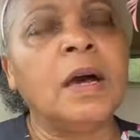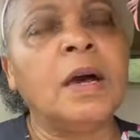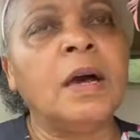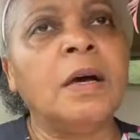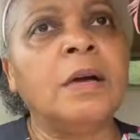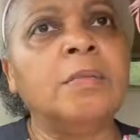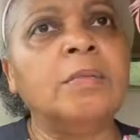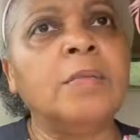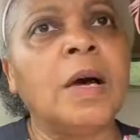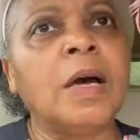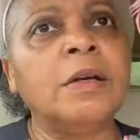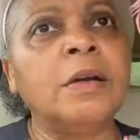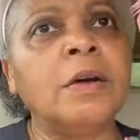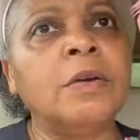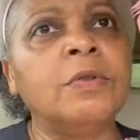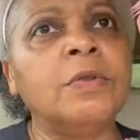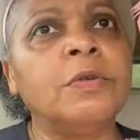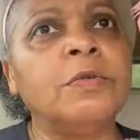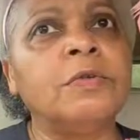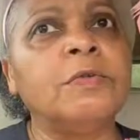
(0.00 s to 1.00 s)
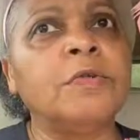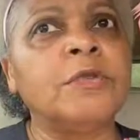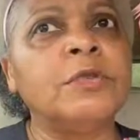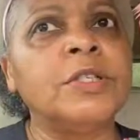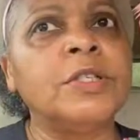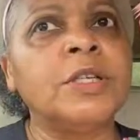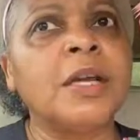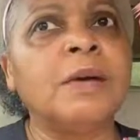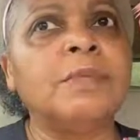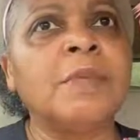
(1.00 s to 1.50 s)
Um, I know the
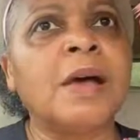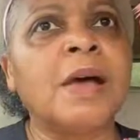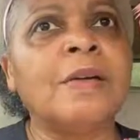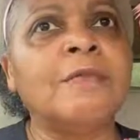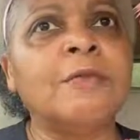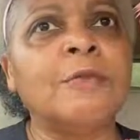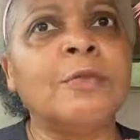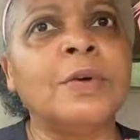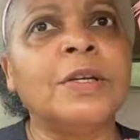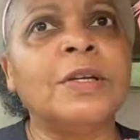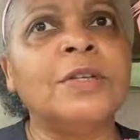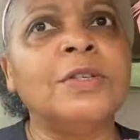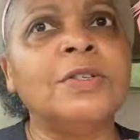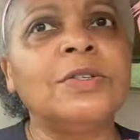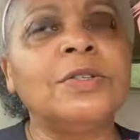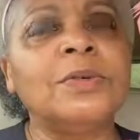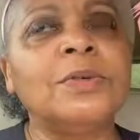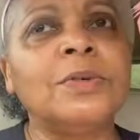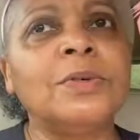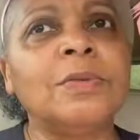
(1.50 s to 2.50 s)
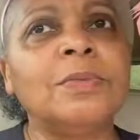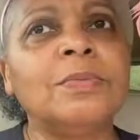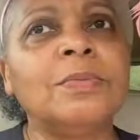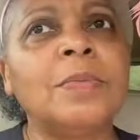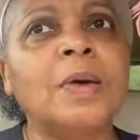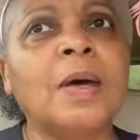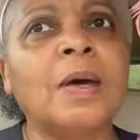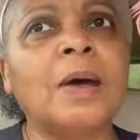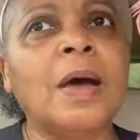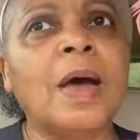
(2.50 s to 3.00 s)
first time I ever went into a,
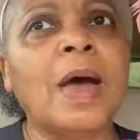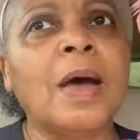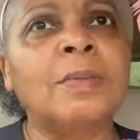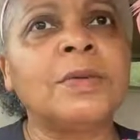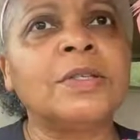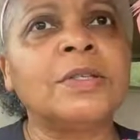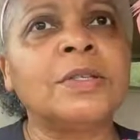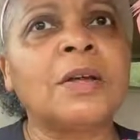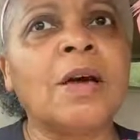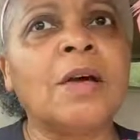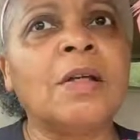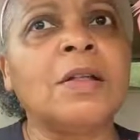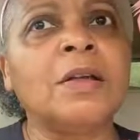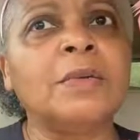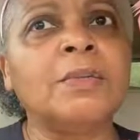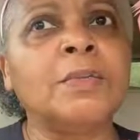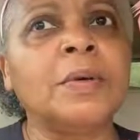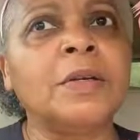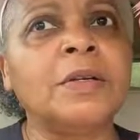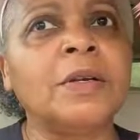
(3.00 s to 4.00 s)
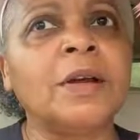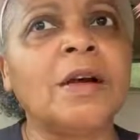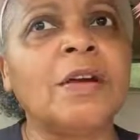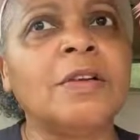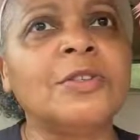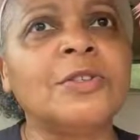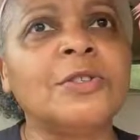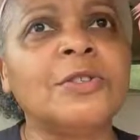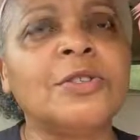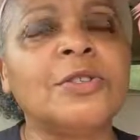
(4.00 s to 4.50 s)
a apostolic
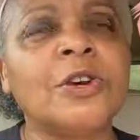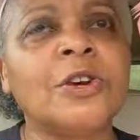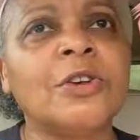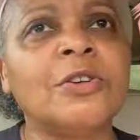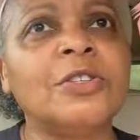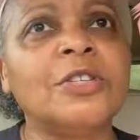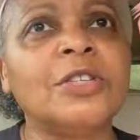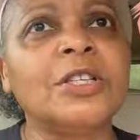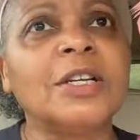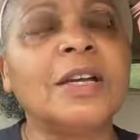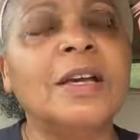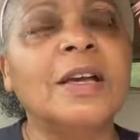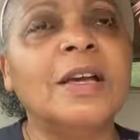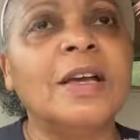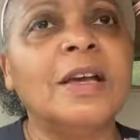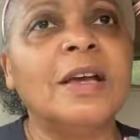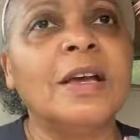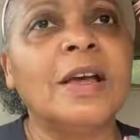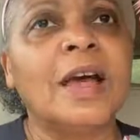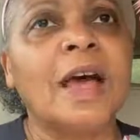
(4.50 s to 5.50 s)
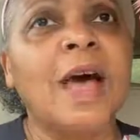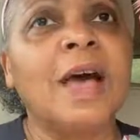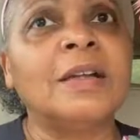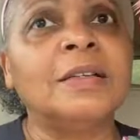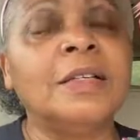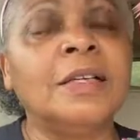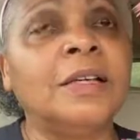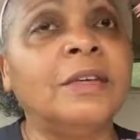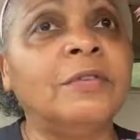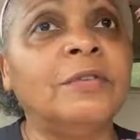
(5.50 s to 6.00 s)
Pentecostal church, I
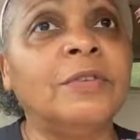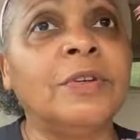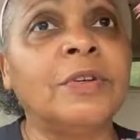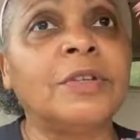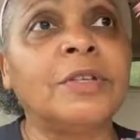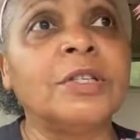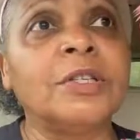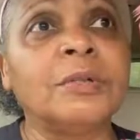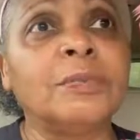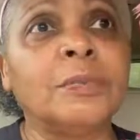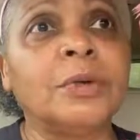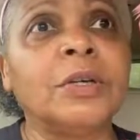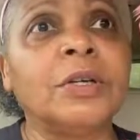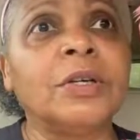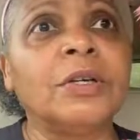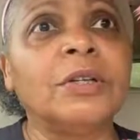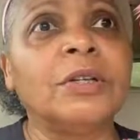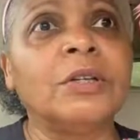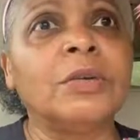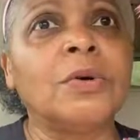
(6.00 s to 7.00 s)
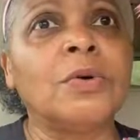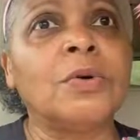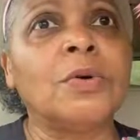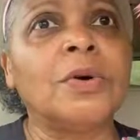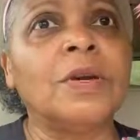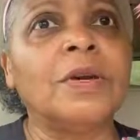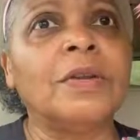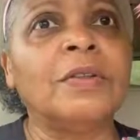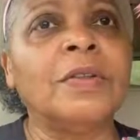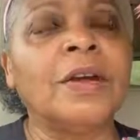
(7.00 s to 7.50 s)
did feel the Spirit of the
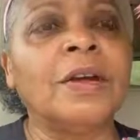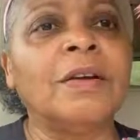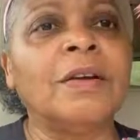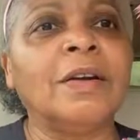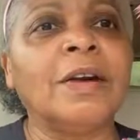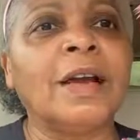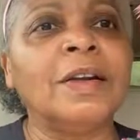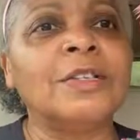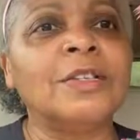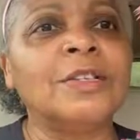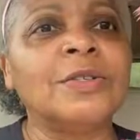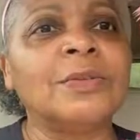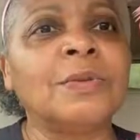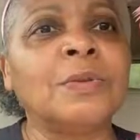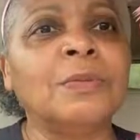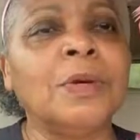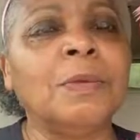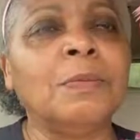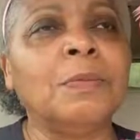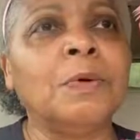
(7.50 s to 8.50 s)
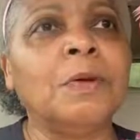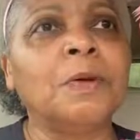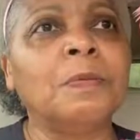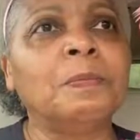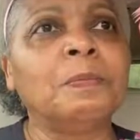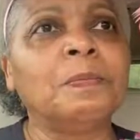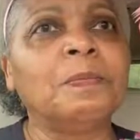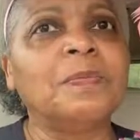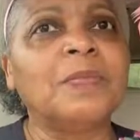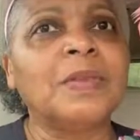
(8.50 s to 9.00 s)
Lord there. And I just remember
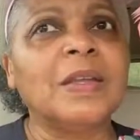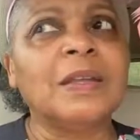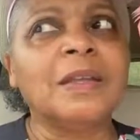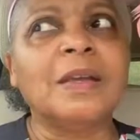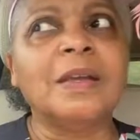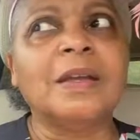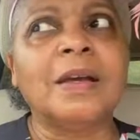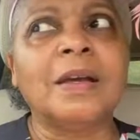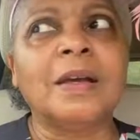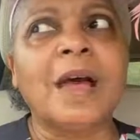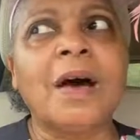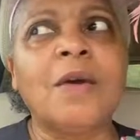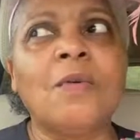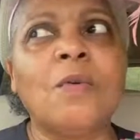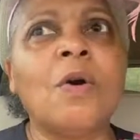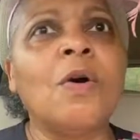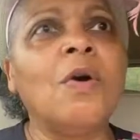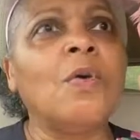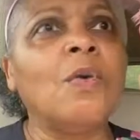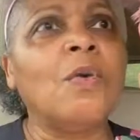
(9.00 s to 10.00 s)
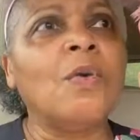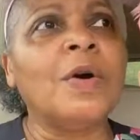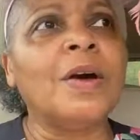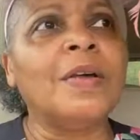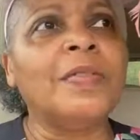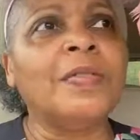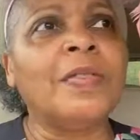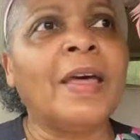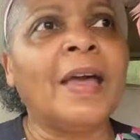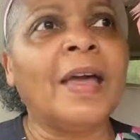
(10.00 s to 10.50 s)
thinking, I want
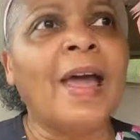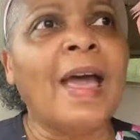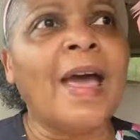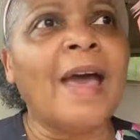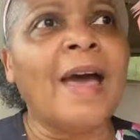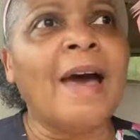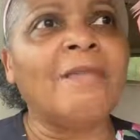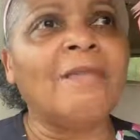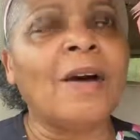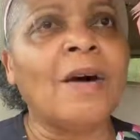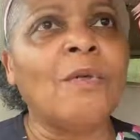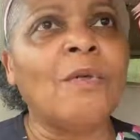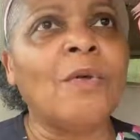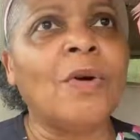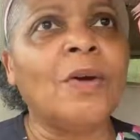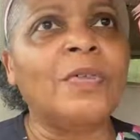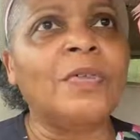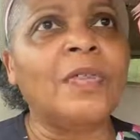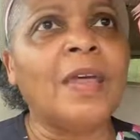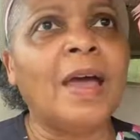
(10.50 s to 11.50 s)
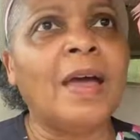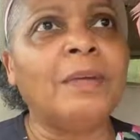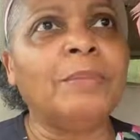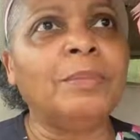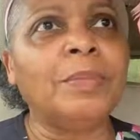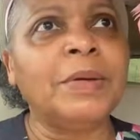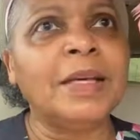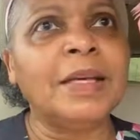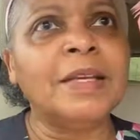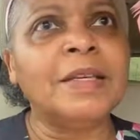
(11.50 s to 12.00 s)
what they have. I want
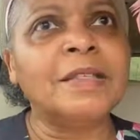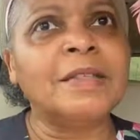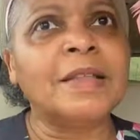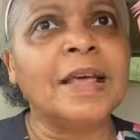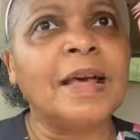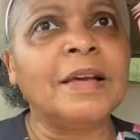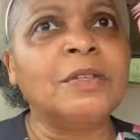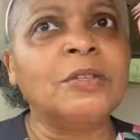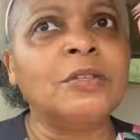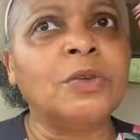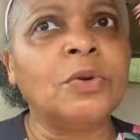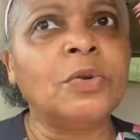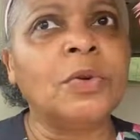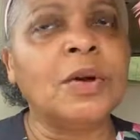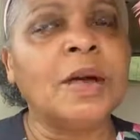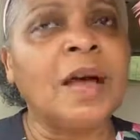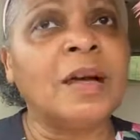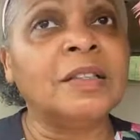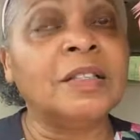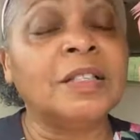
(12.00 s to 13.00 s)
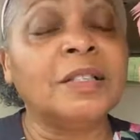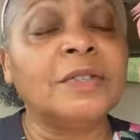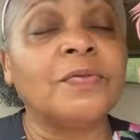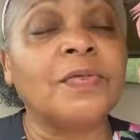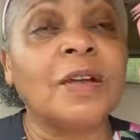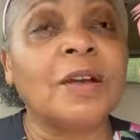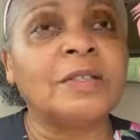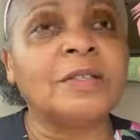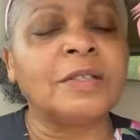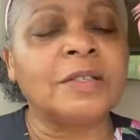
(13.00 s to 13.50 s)
that peace, that joy. I just
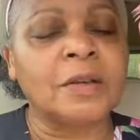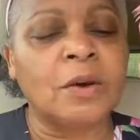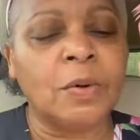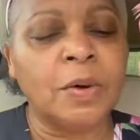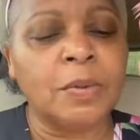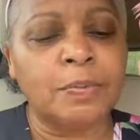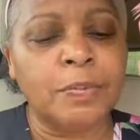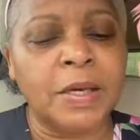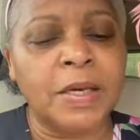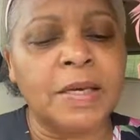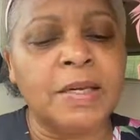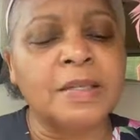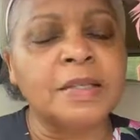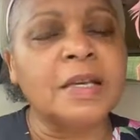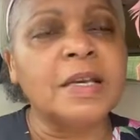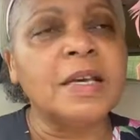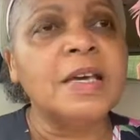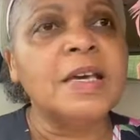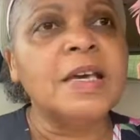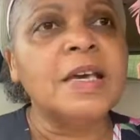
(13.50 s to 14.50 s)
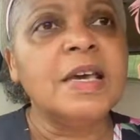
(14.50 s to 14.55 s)
felt so at peace.